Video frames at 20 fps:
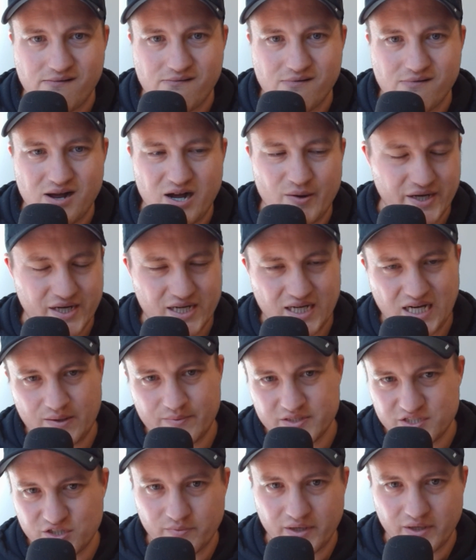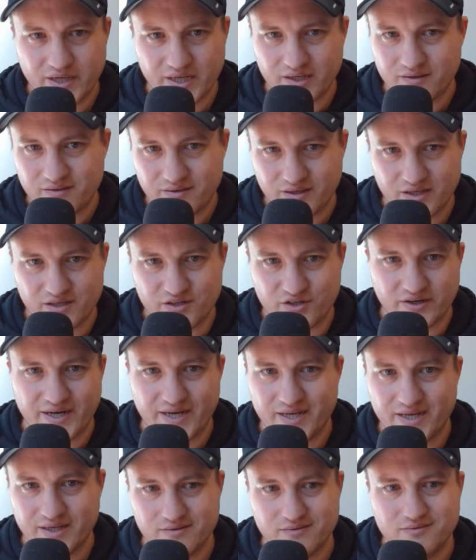how many comments you make in your
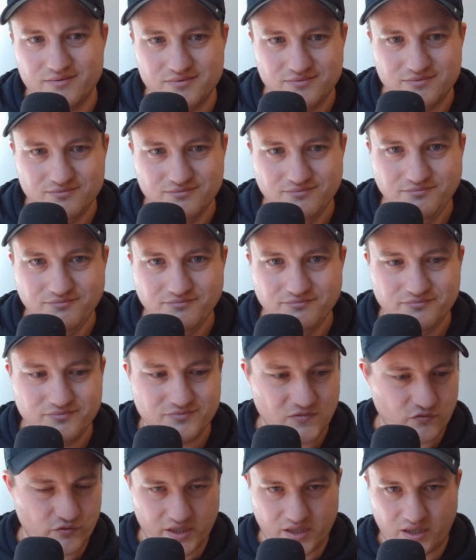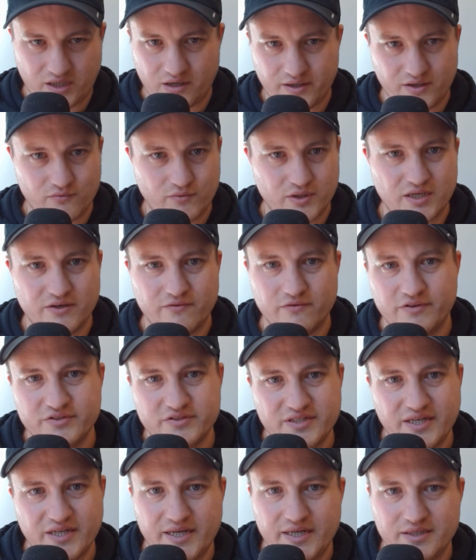head regarding whatever they're
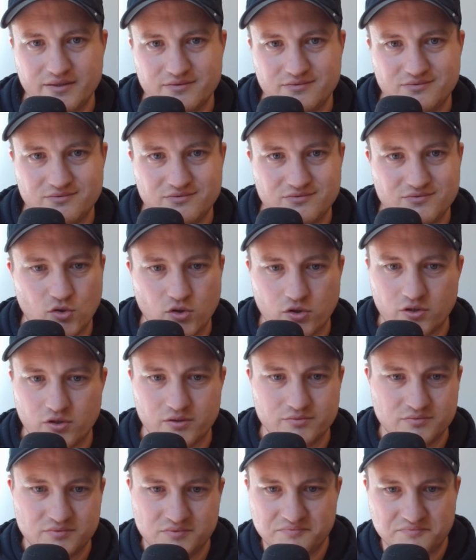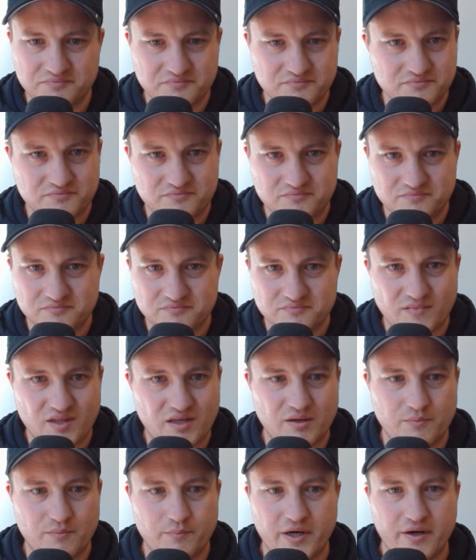saying, or
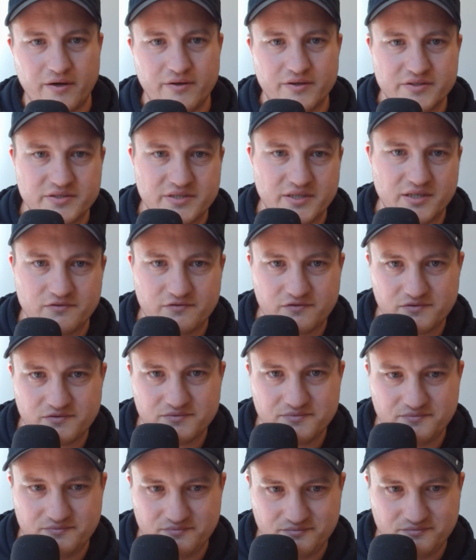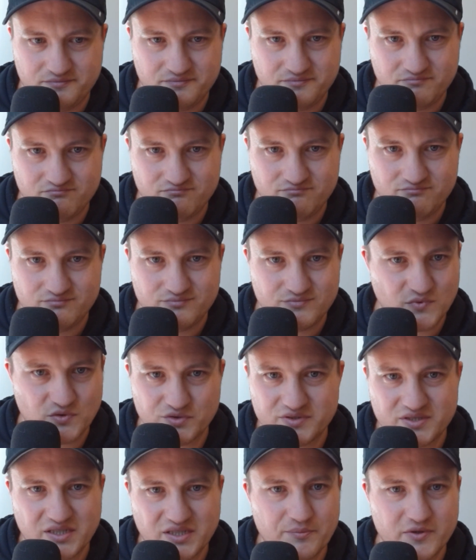comparing yourself or
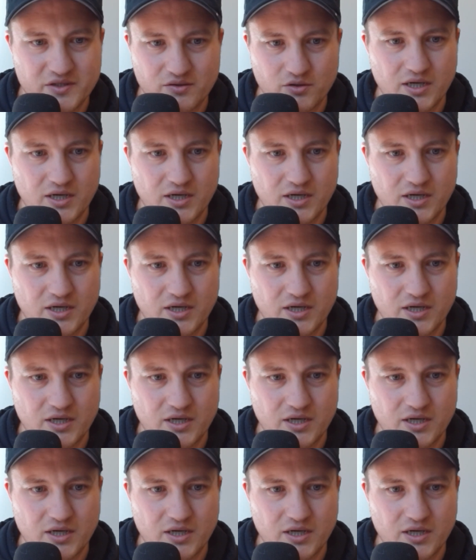something, or